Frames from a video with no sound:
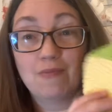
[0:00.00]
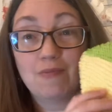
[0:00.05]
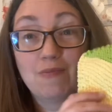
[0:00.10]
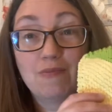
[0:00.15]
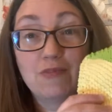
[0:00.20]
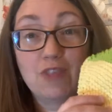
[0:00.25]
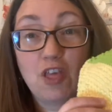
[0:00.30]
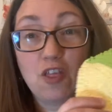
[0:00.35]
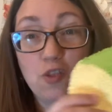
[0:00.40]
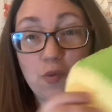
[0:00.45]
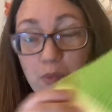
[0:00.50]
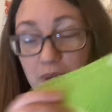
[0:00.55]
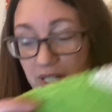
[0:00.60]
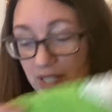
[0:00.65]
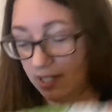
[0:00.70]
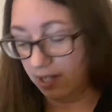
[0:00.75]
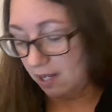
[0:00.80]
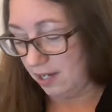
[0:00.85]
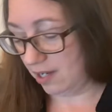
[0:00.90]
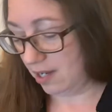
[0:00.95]
Another one
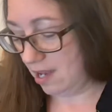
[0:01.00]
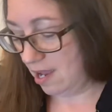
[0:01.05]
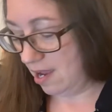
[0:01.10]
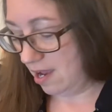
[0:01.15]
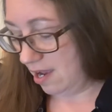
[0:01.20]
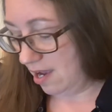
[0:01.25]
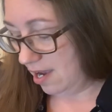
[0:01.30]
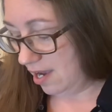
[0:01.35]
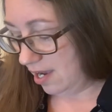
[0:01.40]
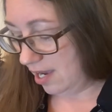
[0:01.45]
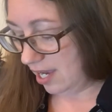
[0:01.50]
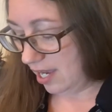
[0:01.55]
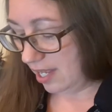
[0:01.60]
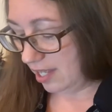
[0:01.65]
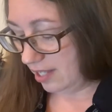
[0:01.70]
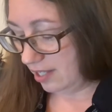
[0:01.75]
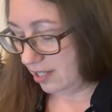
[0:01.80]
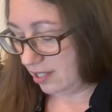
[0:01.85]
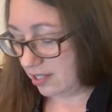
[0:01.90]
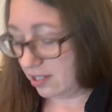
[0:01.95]
done.
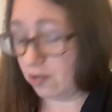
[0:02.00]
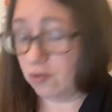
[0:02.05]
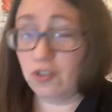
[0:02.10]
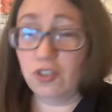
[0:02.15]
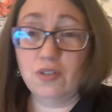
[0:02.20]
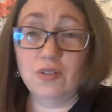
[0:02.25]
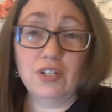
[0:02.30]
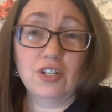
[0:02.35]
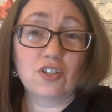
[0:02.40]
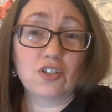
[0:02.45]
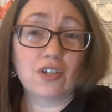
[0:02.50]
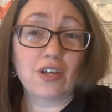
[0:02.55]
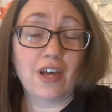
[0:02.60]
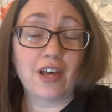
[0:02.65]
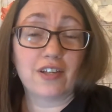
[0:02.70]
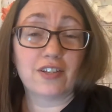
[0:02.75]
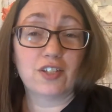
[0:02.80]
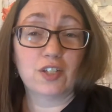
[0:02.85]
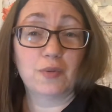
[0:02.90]
So 2 dishcloths.